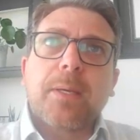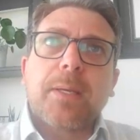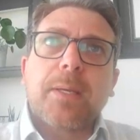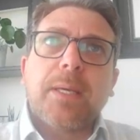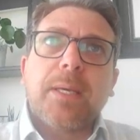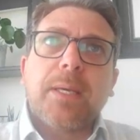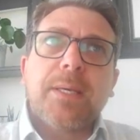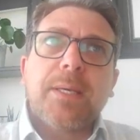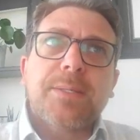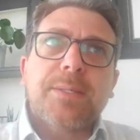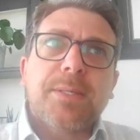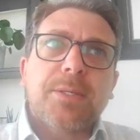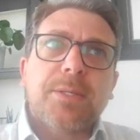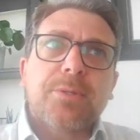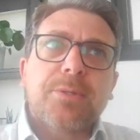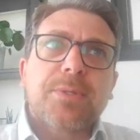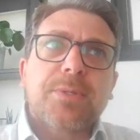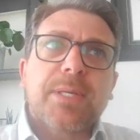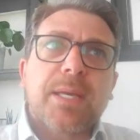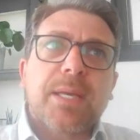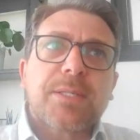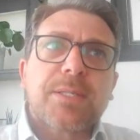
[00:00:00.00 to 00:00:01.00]
easy to
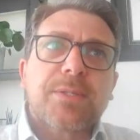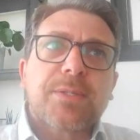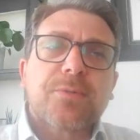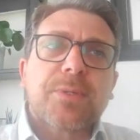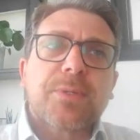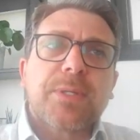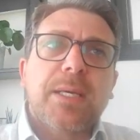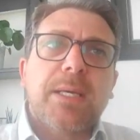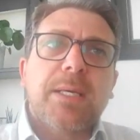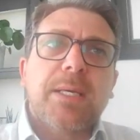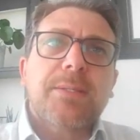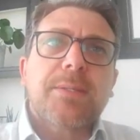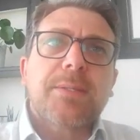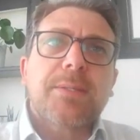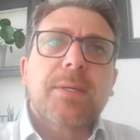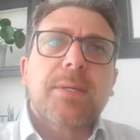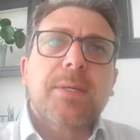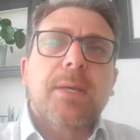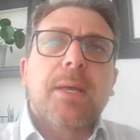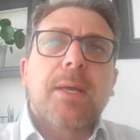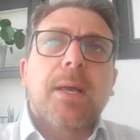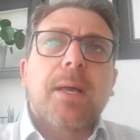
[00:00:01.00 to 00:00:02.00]
test for these.
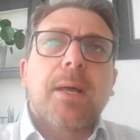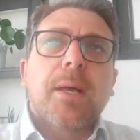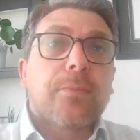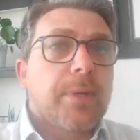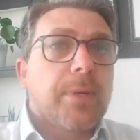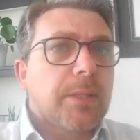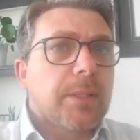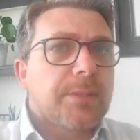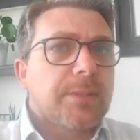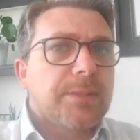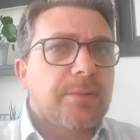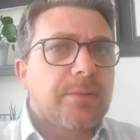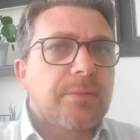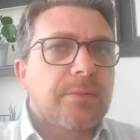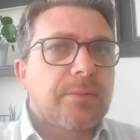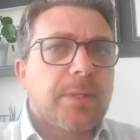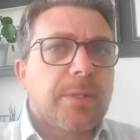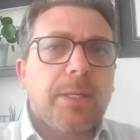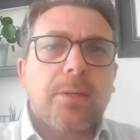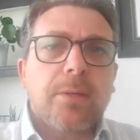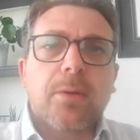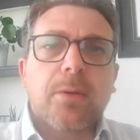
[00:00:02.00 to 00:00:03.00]

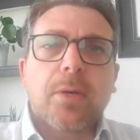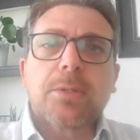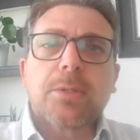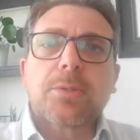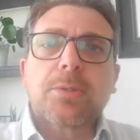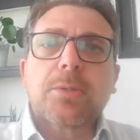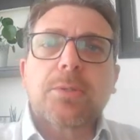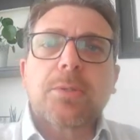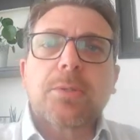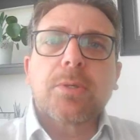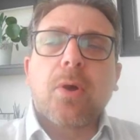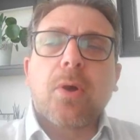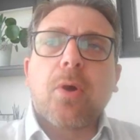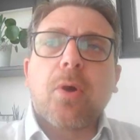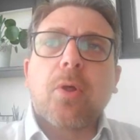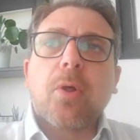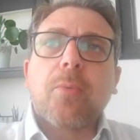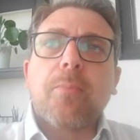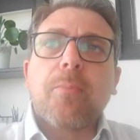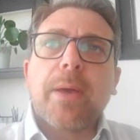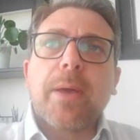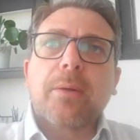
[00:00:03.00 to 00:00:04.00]
relatively. Not
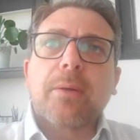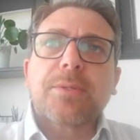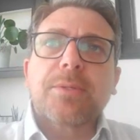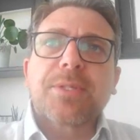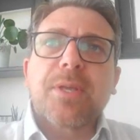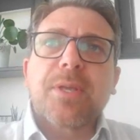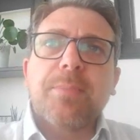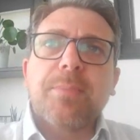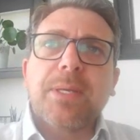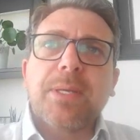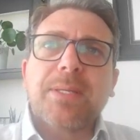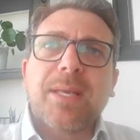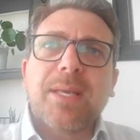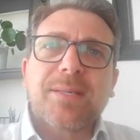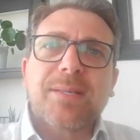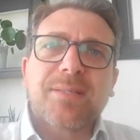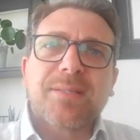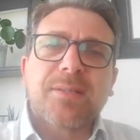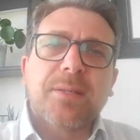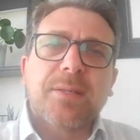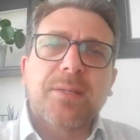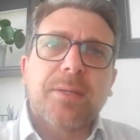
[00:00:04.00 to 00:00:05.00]
all metals can be
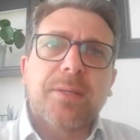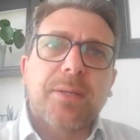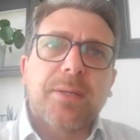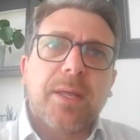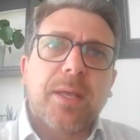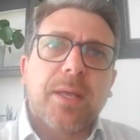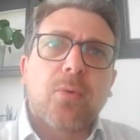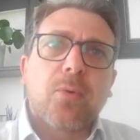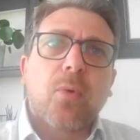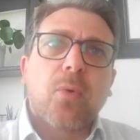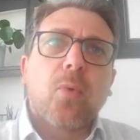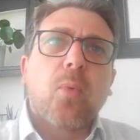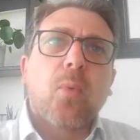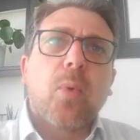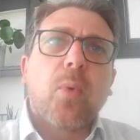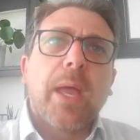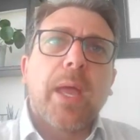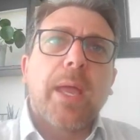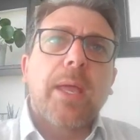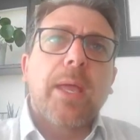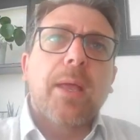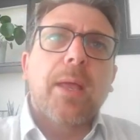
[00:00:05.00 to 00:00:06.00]
tested in equal
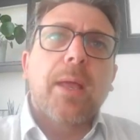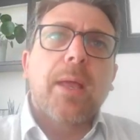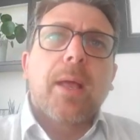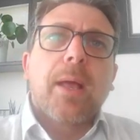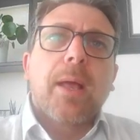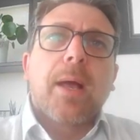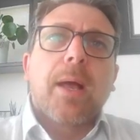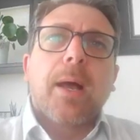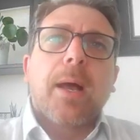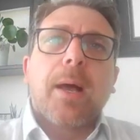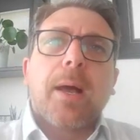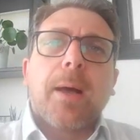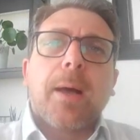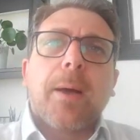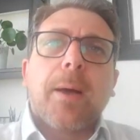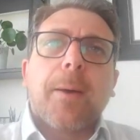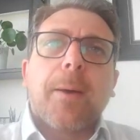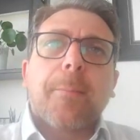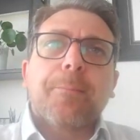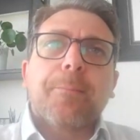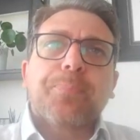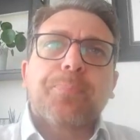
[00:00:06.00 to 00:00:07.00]
way.
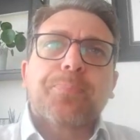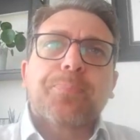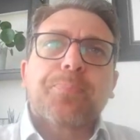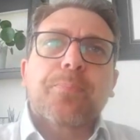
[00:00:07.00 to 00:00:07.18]
Um,